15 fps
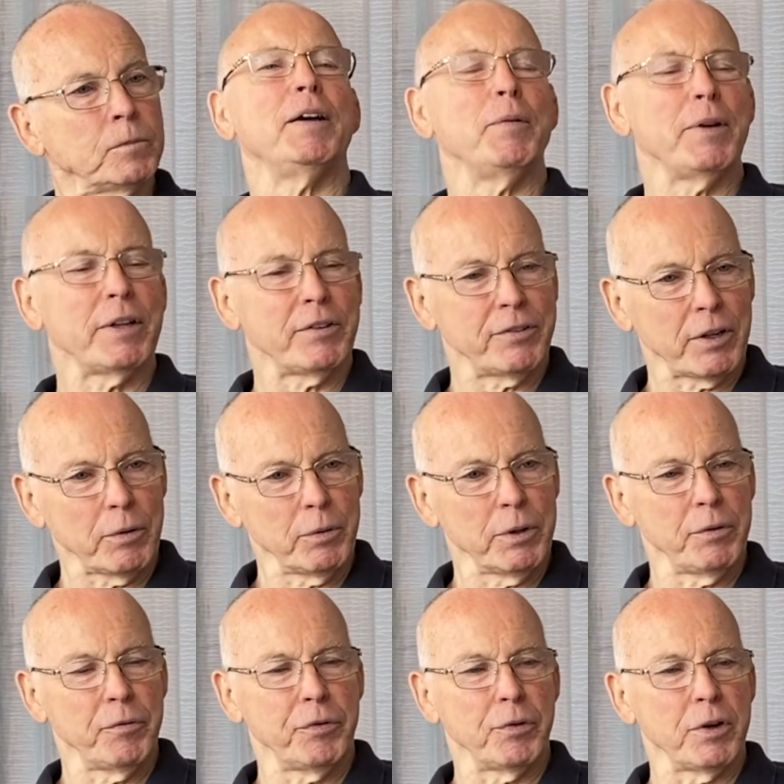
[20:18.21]
Anyway, I stuck with
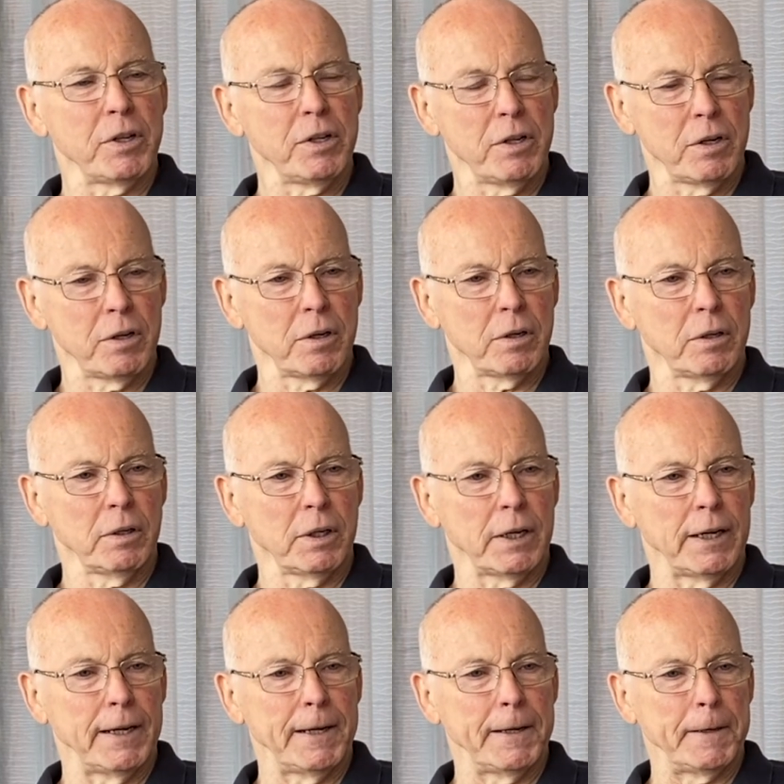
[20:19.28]
them for a year.
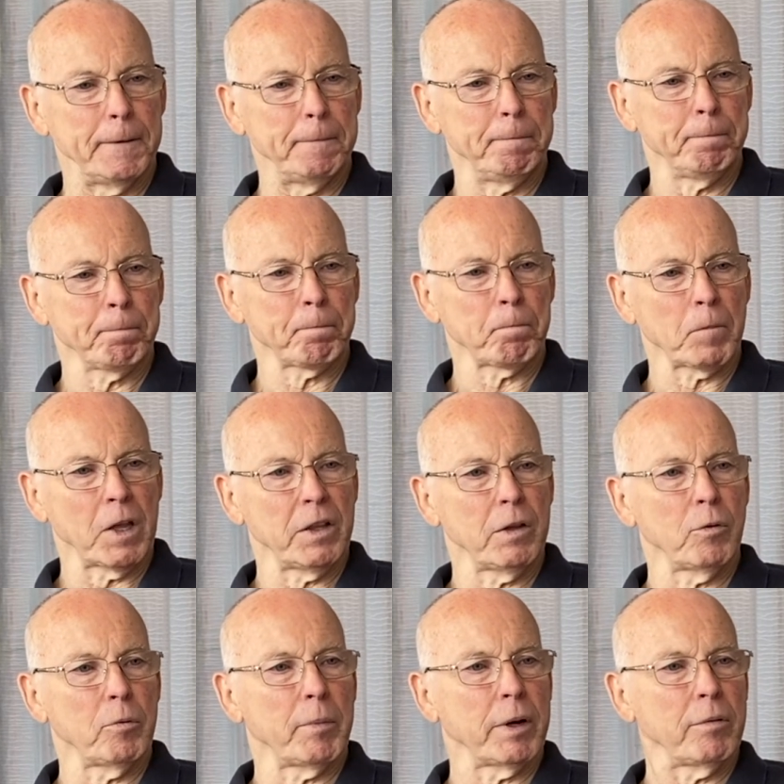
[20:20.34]
And
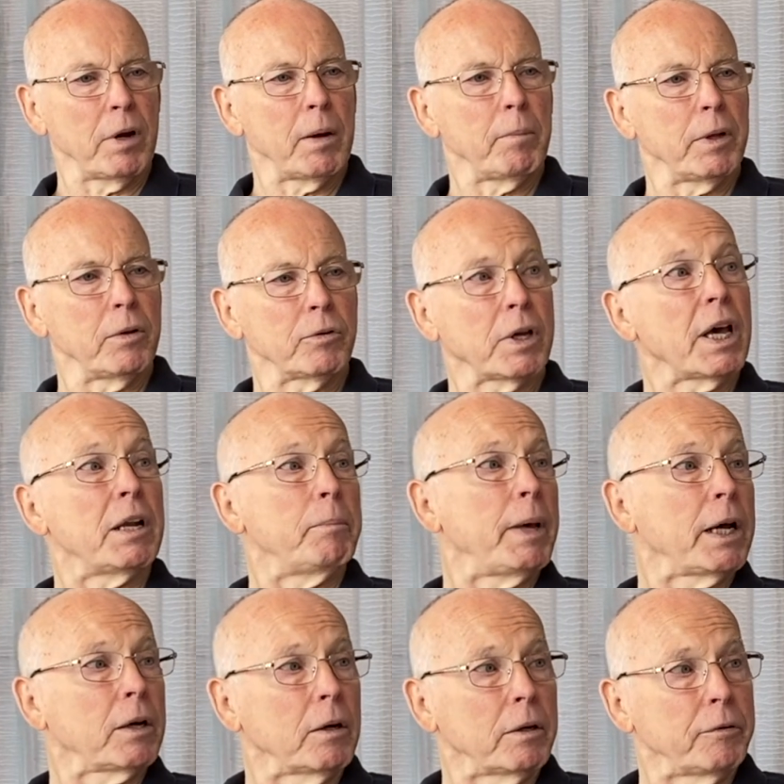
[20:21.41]
then when my grandmother was kind of
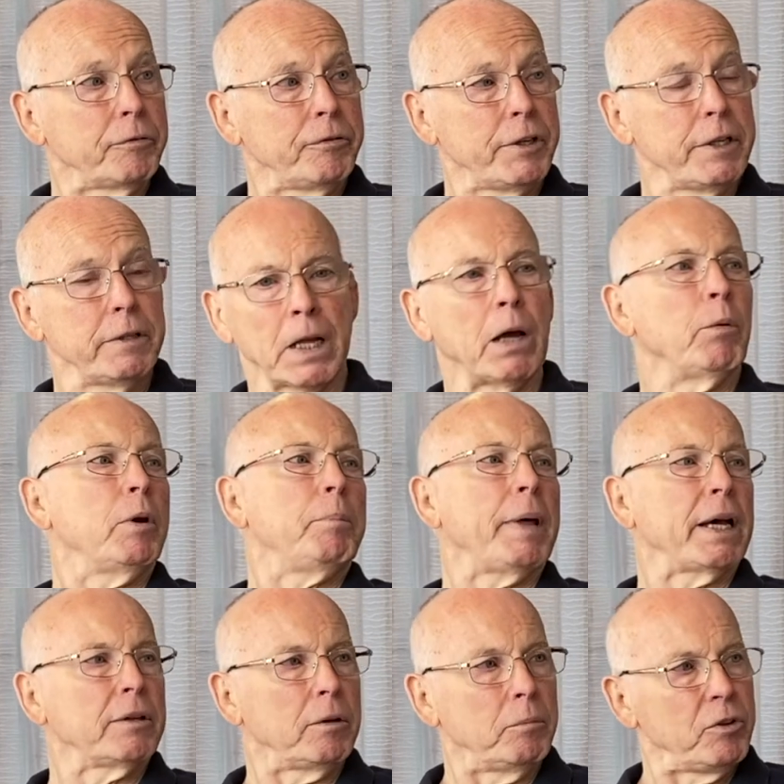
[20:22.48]
back on her feet, I went
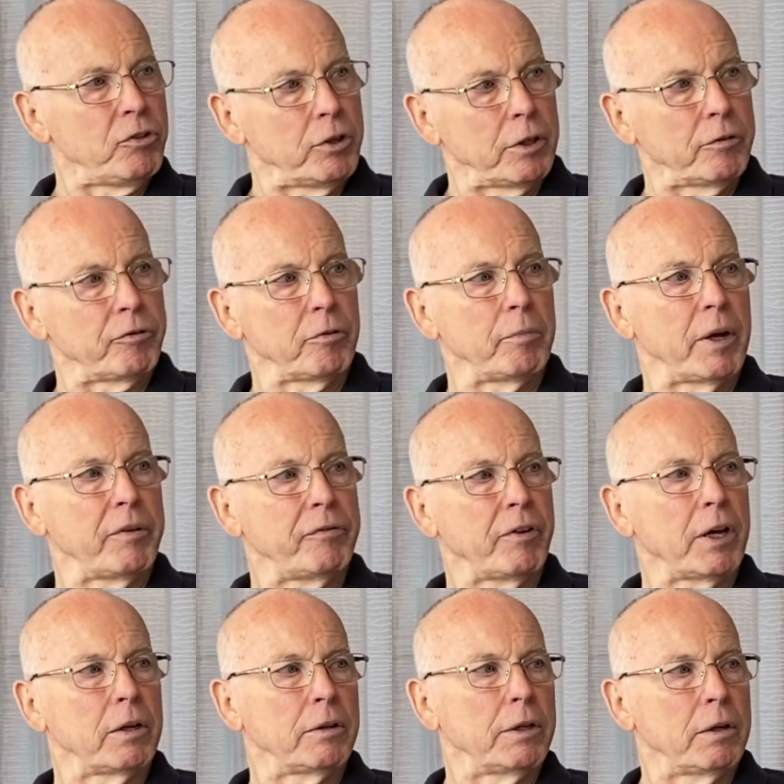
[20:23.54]
back to Michigan for my
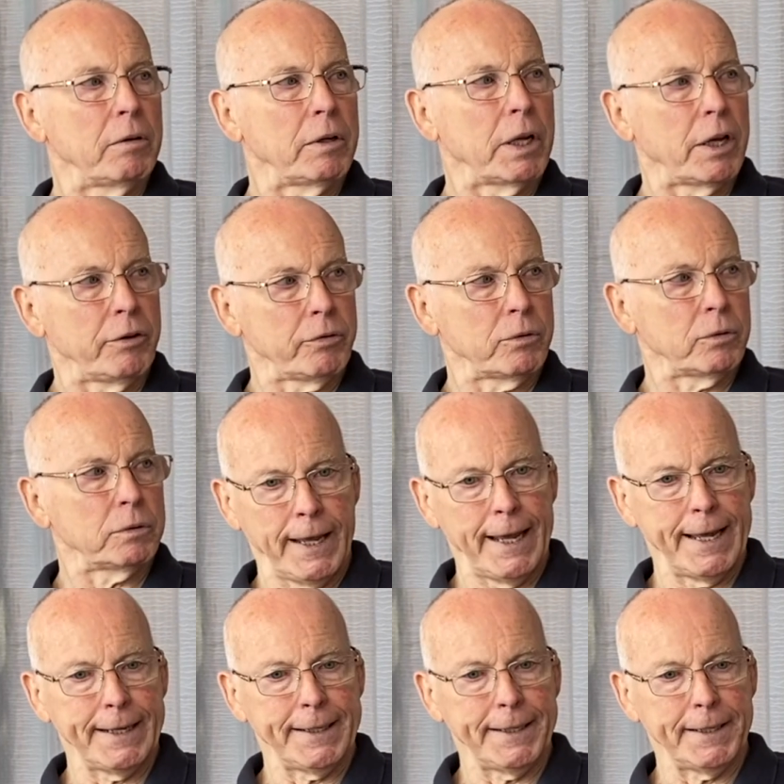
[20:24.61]
final year in high school.
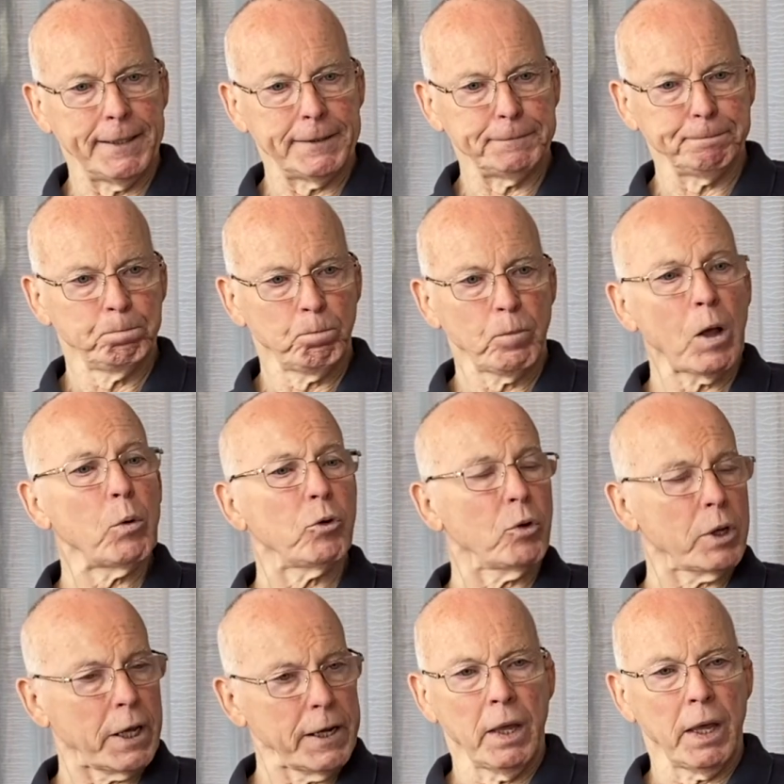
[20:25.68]
And that was
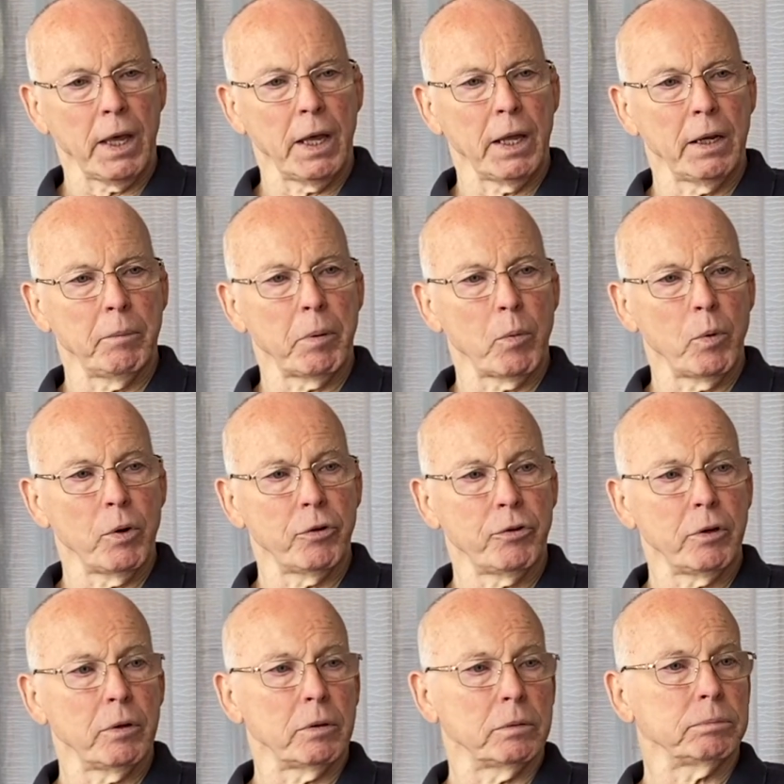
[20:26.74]
okay. But we were
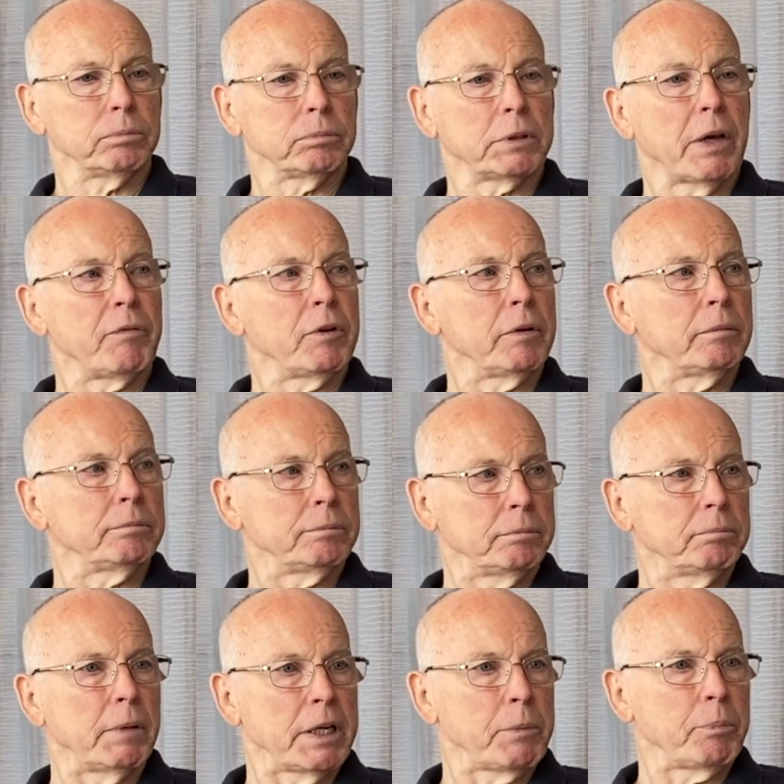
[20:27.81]
still having
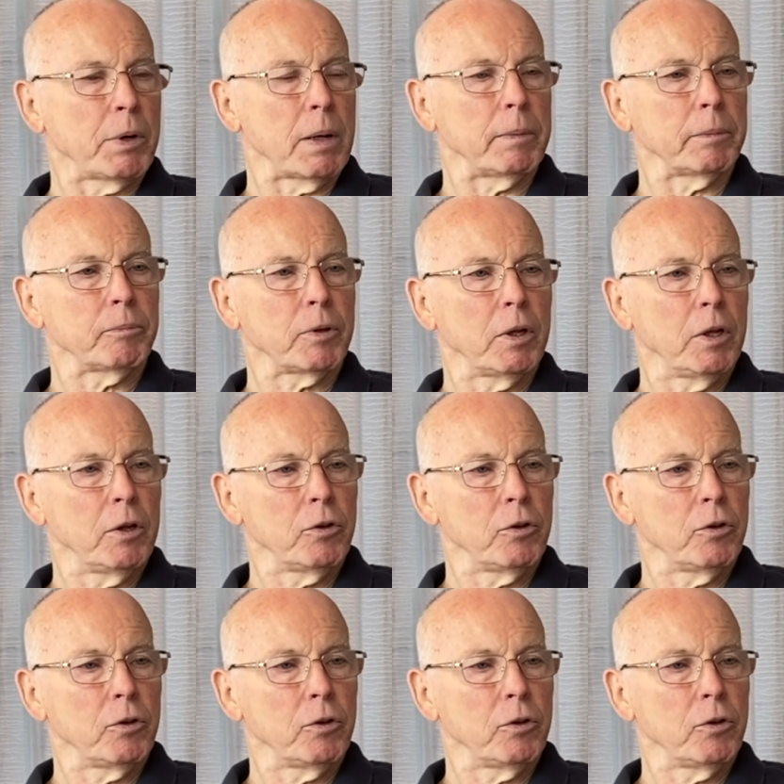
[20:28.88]
money problems.